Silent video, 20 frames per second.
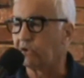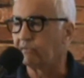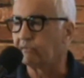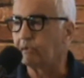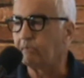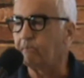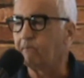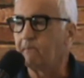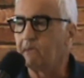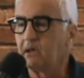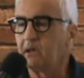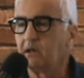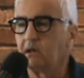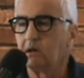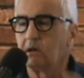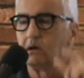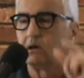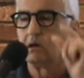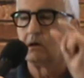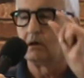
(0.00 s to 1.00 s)
of him
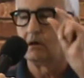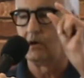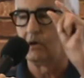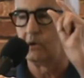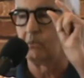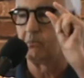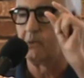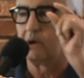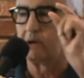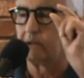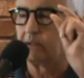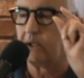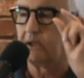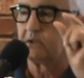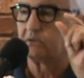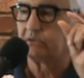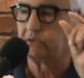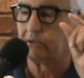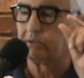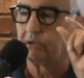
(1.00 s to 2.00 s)
on one of
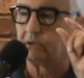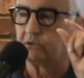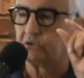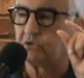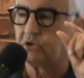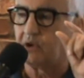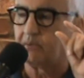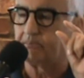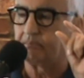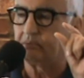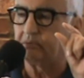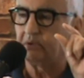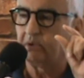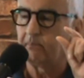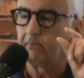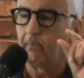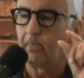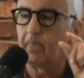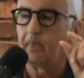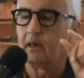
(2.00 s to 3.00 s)
those little chips
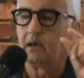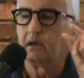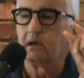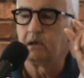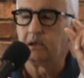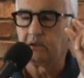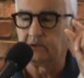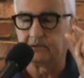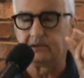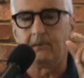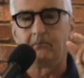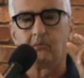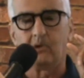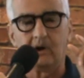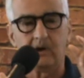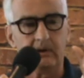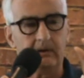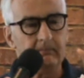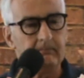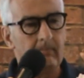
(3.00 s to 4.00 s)

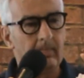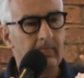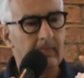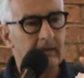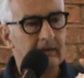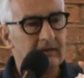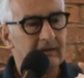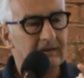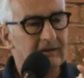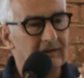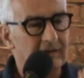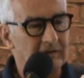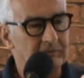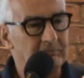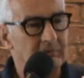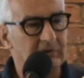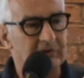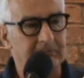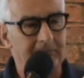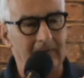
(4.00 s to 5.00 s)
somewhere. It
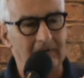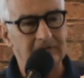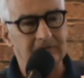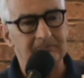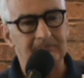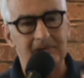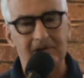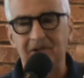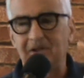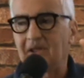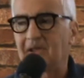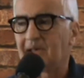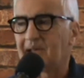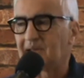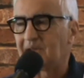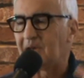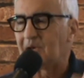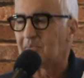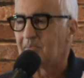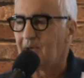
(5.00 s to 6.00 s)
was meant to be in the
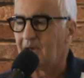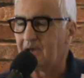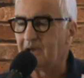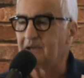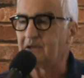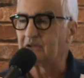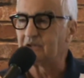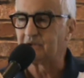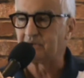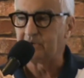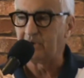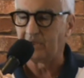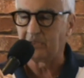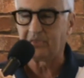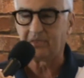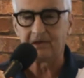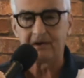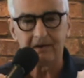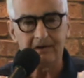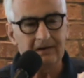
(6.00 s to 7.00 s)
yellow bag, it's
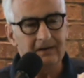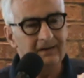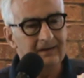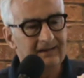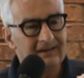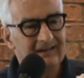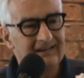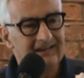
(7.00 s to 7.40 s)
not there.